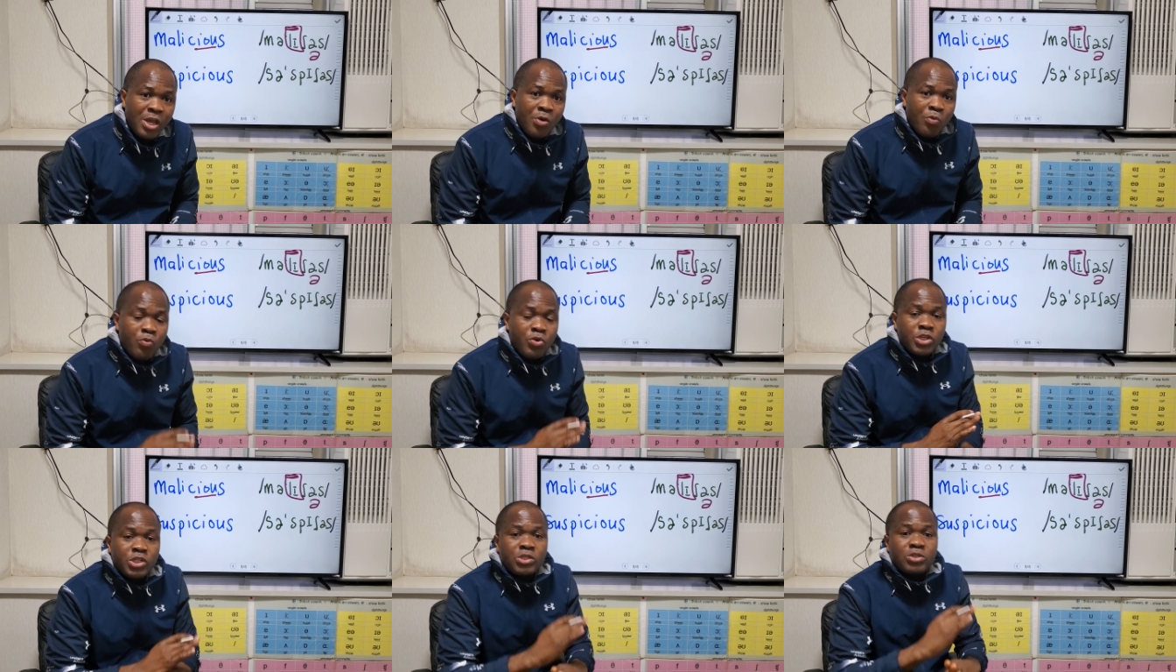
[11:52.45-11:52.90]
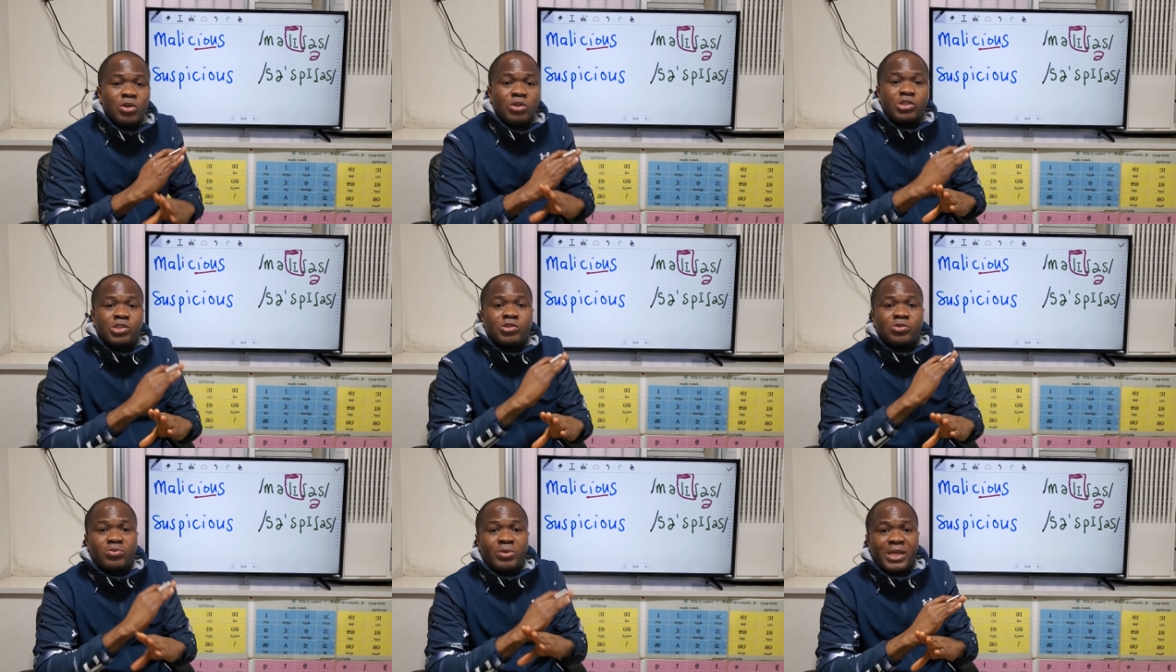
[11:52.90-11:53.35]
We should not
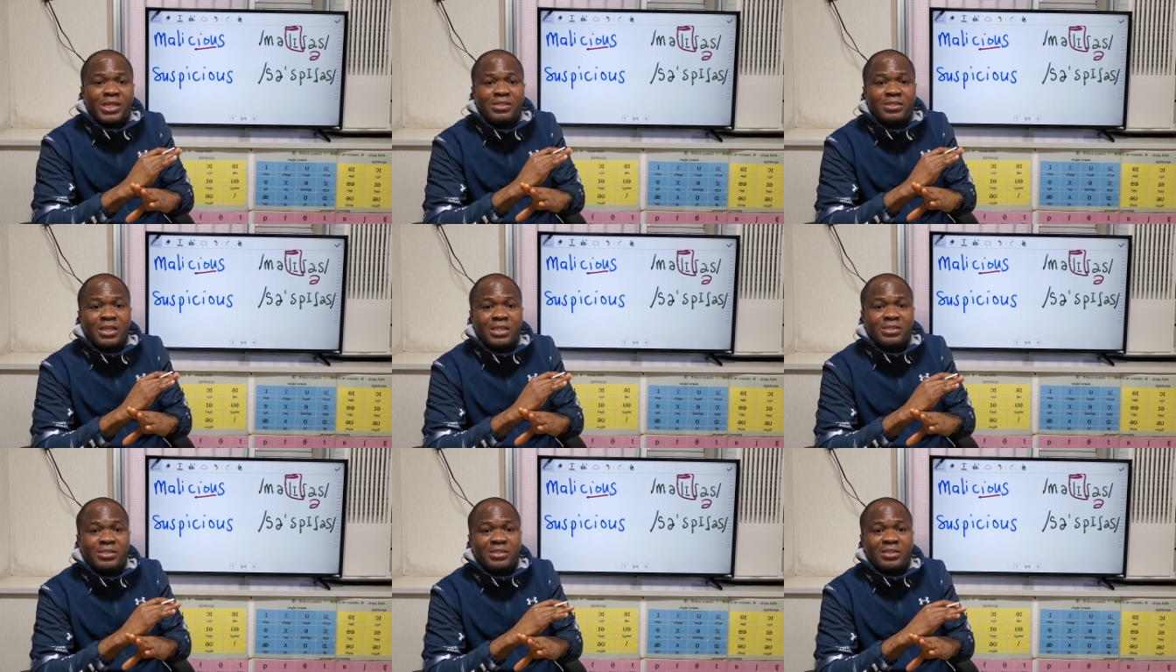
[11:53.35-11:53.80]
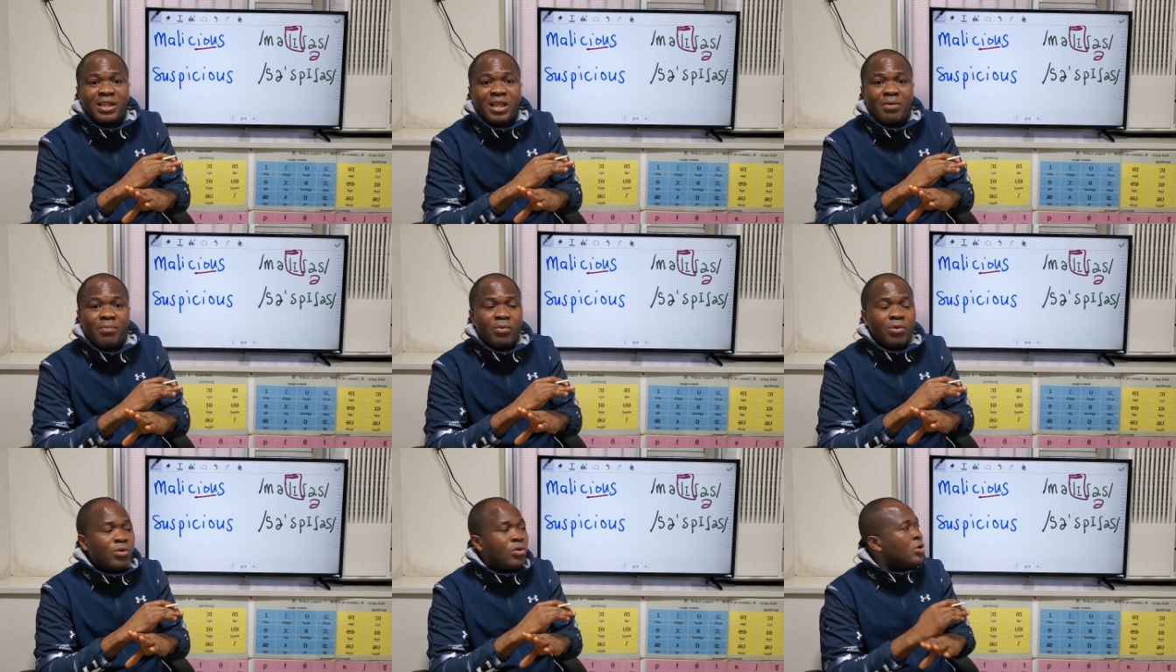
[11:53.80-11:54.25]
stress the
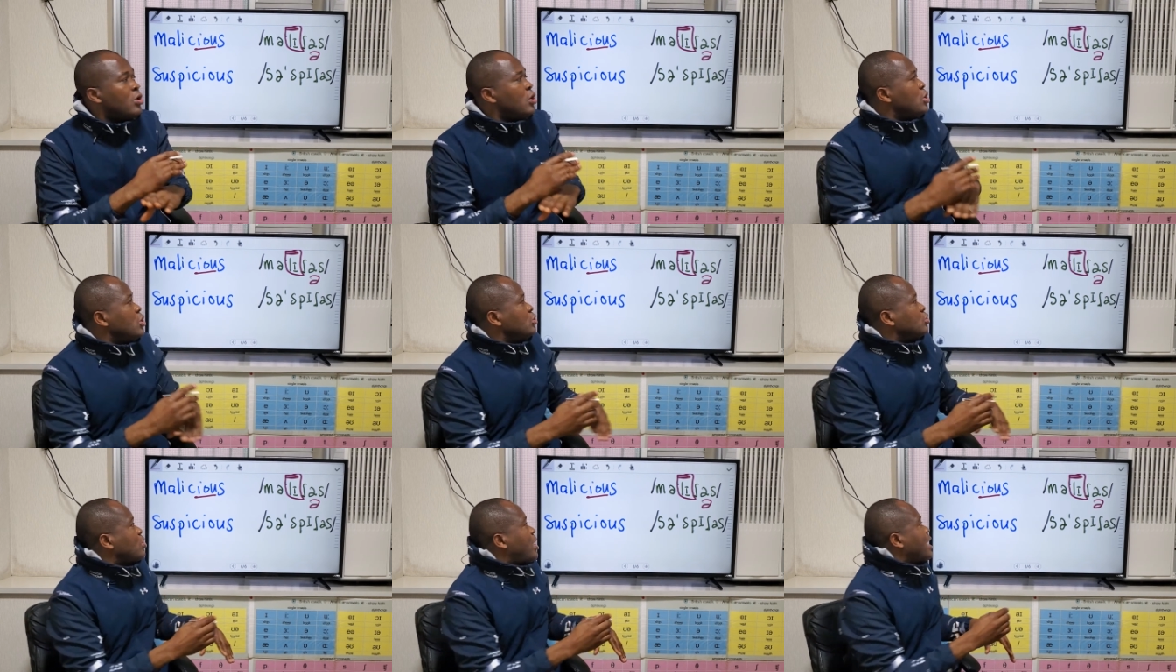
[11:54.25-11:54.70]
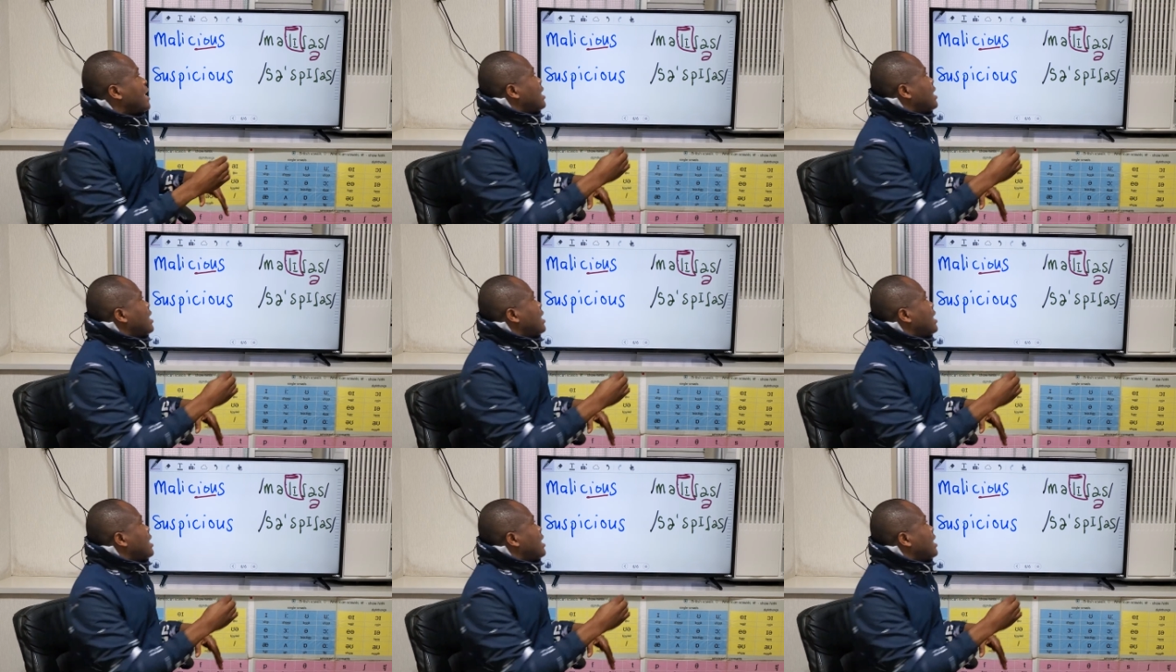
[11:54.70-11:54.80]
syllable. So I